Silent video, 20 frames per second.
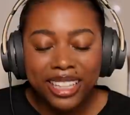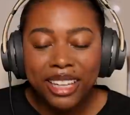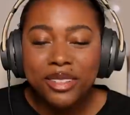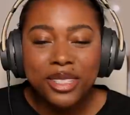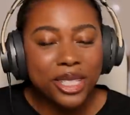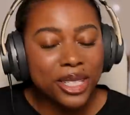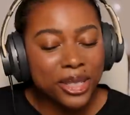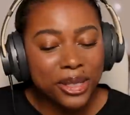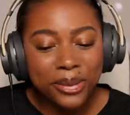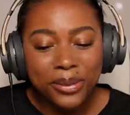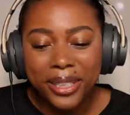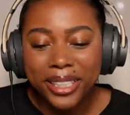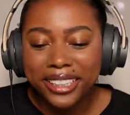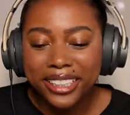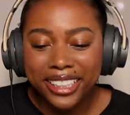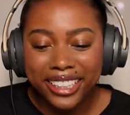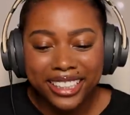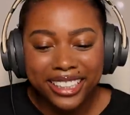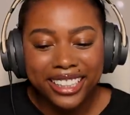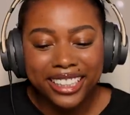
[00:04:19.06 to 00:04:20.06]
That was a good one.
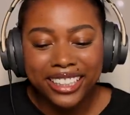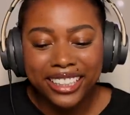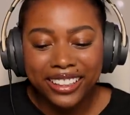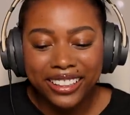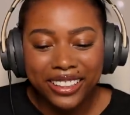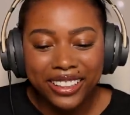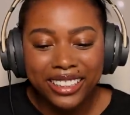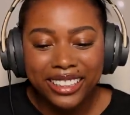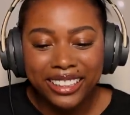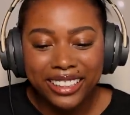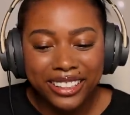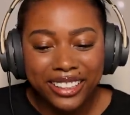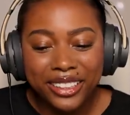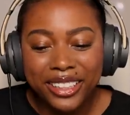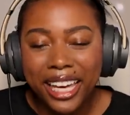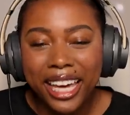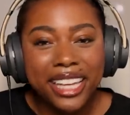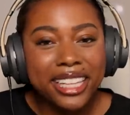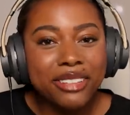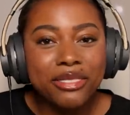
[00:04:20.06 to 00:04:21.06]

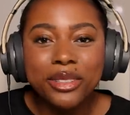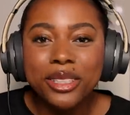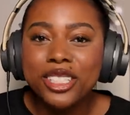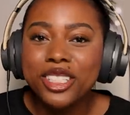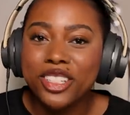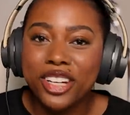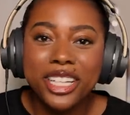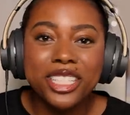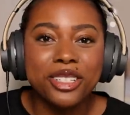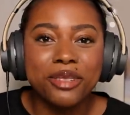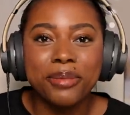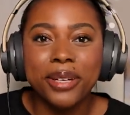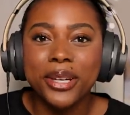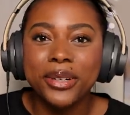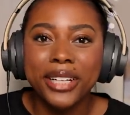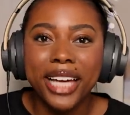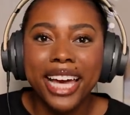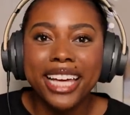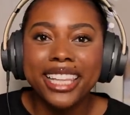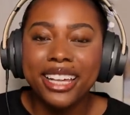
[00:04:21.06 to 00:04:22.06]
You can't even judge me,
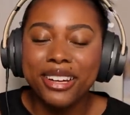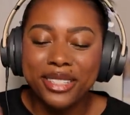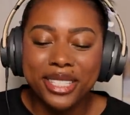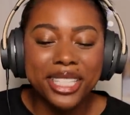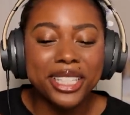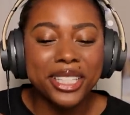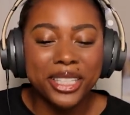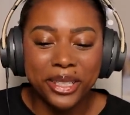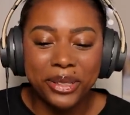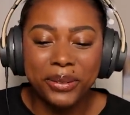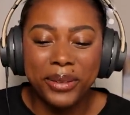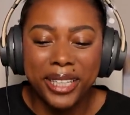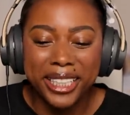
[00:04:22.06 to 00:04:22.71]
okay? That was a good